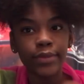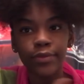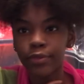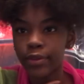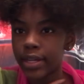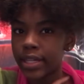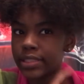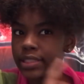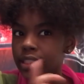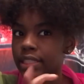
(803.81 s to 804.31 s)

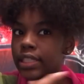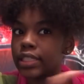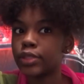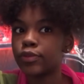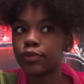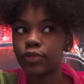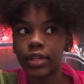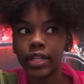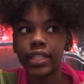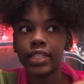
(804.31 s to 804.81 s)
friends and his
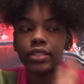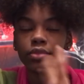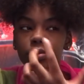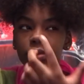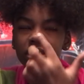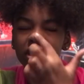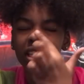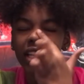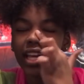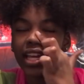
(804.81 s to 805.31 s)
friends
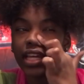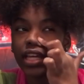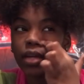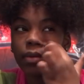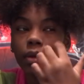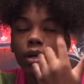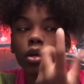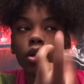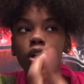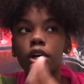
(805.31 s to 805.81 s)
would let him
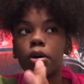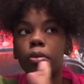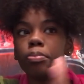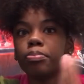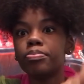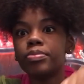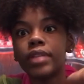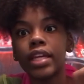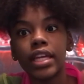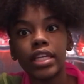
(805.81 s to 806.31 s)

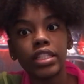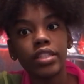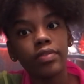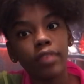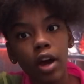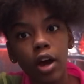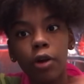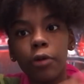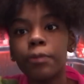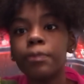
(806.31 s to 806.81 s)
get his
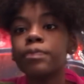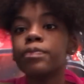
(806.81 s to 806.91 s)
phone.